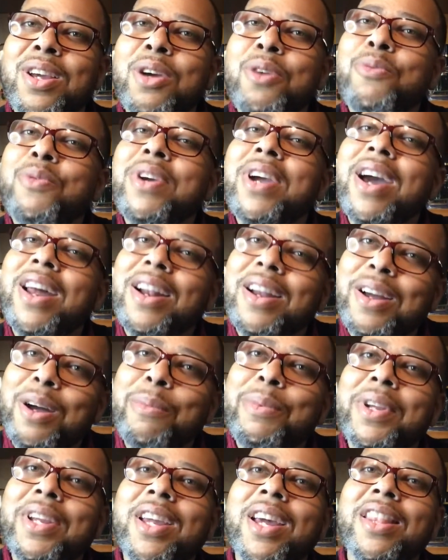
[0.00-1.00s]
We gotta come
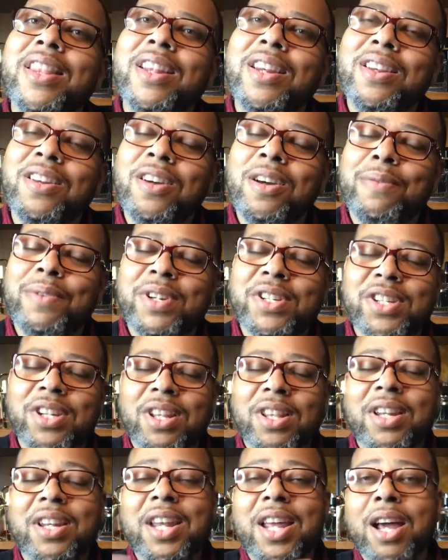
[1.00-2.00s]
together and love each other.
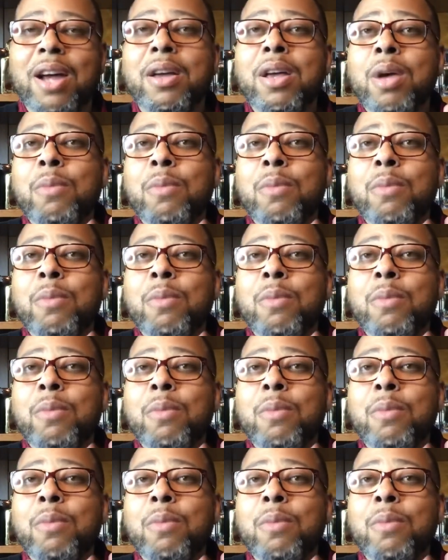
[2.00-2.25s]
Now,